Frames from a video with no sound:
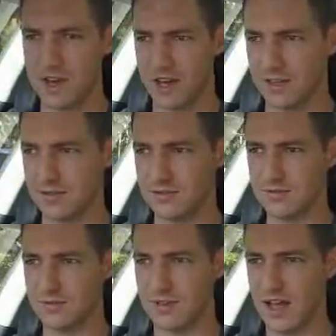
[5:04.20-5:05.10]
that
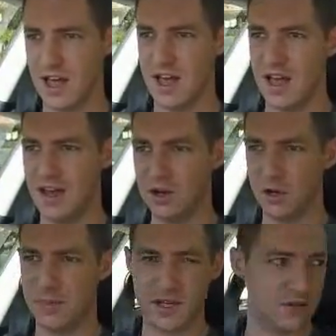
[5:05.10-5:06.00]
a
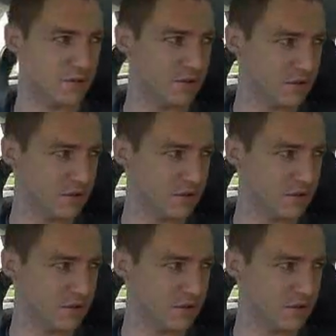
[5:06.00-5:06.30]
little bit